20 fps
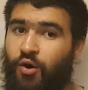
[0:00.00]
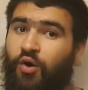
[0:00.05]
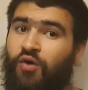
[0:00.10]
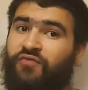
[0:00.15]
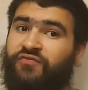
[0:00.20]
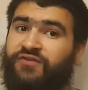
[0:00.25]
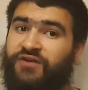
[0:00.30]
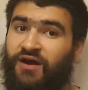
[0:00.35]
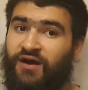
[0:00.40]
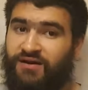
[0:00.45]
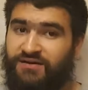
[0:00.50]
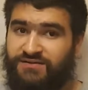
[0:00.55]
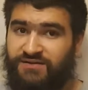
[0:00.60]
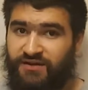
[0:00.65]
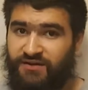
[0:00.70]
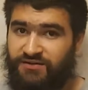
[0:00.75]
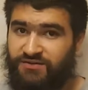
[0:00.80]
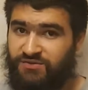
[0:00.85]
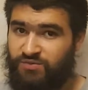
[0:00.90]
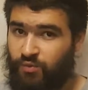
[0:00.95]
of
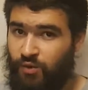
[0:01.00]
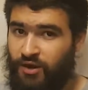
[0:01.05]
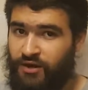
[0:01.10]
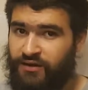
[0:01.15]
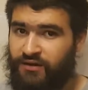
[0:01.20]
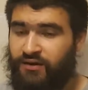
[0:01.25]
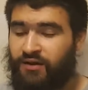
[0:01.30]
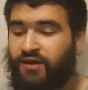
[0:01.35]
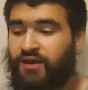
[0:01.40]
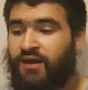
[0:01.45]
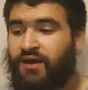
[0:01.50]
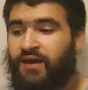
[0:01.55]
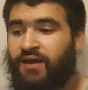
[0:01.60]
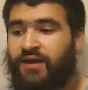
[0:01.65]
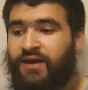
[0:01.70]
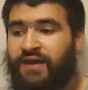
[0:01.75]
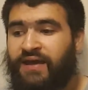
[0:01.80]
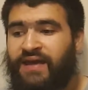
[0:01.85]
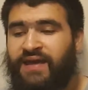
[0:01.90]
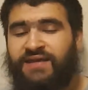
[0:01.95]
Darksiders 1,
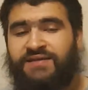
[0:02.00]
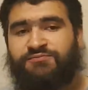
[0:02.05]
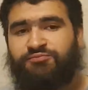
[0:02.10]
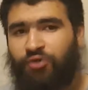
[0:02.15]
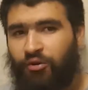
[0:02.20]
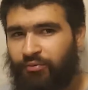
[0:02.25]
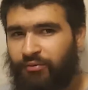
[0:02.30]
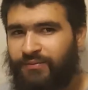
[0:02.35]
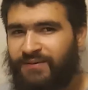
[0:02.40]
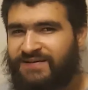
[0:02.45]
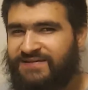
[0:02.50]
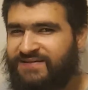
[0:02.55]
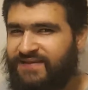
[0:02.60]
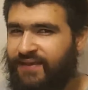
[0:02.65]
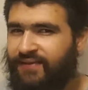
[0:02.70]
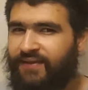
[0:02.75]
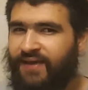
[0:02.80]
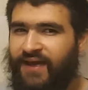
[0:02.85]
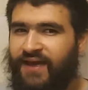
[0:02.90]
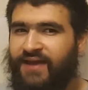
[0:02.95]
he's probably
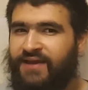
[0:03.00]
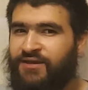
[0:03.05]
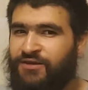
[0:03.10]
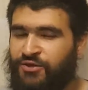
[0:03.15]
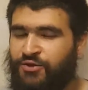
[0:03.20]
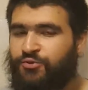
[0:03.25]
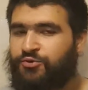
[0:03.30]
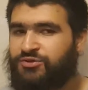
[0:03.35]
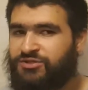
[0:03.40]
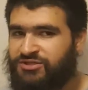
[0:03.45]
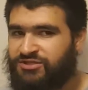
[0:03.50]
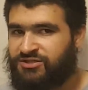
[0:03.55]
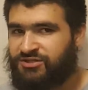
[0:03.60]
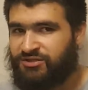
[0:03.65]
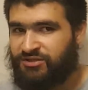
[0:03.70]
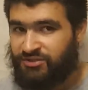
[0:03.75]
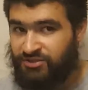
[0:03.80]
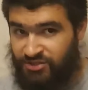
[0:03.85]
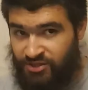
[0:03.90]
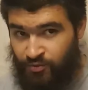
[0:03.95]
still getting used
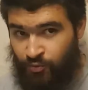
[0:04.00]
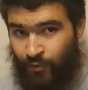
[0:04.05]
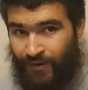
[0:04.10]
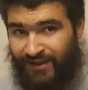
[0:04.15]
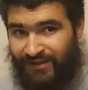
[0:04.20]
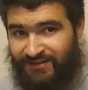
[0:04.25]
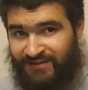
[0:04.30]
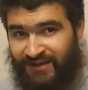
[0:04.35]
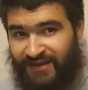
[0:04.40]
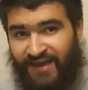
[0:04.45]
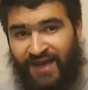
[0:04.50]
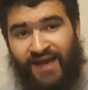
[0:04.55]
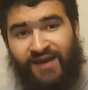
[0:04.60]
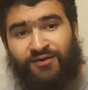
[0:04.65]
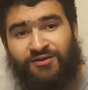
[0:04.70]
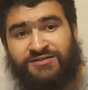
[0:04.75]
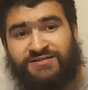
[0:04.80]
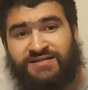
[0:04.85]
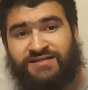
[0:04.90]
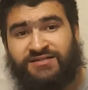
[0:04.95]
to wielding
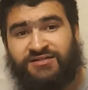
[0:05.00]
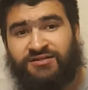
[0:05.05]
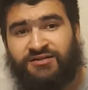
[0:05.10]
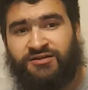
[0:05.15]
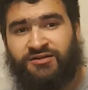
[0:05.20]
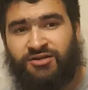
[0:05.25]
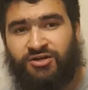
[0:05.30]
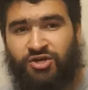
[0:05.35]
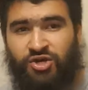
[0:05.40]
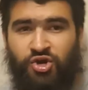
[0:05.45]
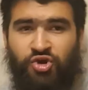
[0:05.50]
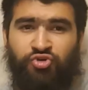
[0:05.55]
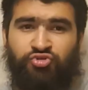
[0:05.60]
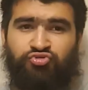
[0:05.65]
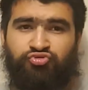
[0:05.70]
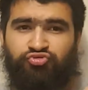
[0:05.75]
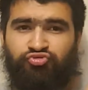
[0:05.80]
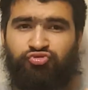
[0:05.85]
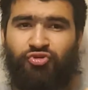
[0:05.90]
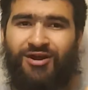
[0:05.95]
Chaos Eater
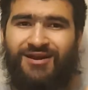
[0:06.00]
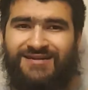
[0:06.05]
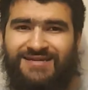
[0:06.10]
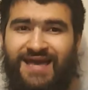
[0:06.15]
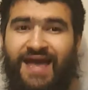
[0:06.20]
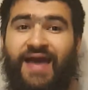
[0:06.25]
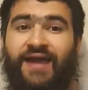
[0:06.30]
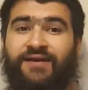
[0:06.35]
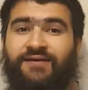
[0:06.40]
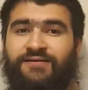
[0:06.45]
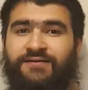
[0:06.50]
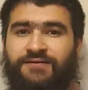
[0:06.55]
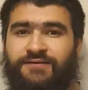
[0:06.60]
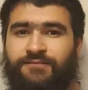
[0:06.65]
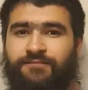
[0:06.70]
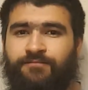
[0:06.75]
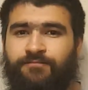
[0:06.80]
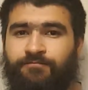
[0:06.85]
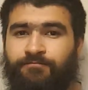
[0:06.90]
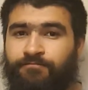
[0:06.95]
right-handed.
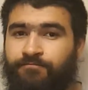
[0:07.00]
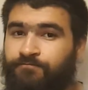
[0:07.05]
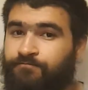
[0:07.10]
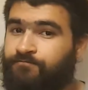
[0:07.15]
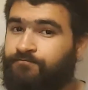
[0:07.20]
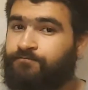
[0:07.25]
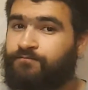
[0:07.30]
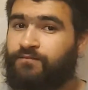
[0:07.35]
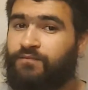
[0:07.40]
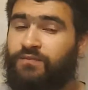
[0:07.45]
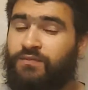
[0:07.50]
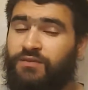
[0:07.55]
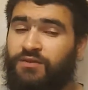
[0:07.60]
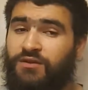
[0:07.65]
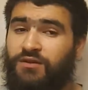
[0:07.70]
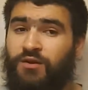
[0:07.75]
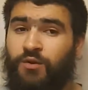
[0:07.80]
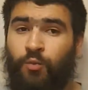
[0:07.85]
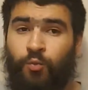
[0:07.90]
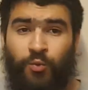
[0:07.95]

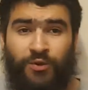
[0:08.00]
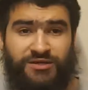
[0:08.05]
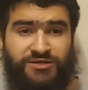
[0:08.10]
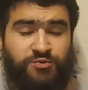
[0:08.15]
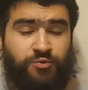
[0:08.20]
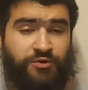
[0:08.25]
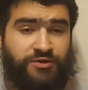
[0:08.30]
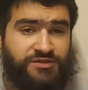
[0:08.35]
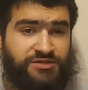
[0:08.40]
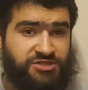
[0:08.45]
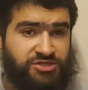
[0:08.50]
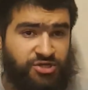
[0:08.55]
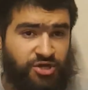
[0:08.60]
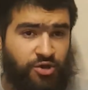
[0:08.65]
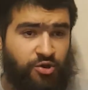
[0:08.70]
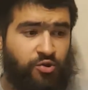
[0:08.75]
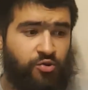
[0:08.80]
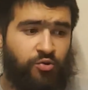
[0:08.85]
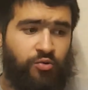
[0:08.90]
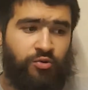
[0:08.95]
Which would
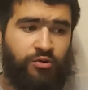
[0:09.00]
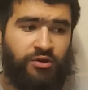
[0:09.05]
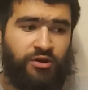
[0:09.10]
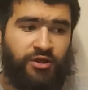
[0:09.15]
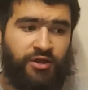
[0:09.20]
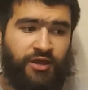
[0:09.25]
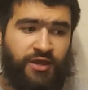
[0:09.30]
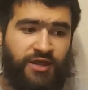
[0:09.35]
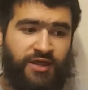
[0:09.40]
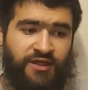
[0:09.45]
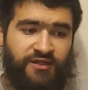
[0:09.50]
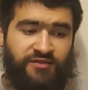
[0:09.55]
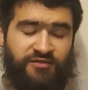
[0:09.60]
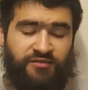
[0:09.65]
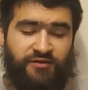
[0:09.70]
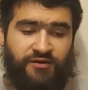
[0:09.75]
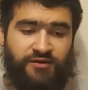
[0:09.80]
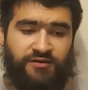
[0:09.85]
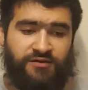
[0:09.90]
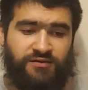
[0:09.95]
show
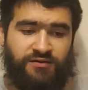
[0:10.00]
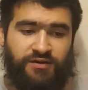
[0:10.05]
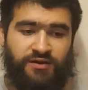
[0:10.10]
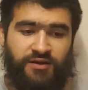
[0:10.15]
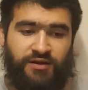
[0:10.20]
that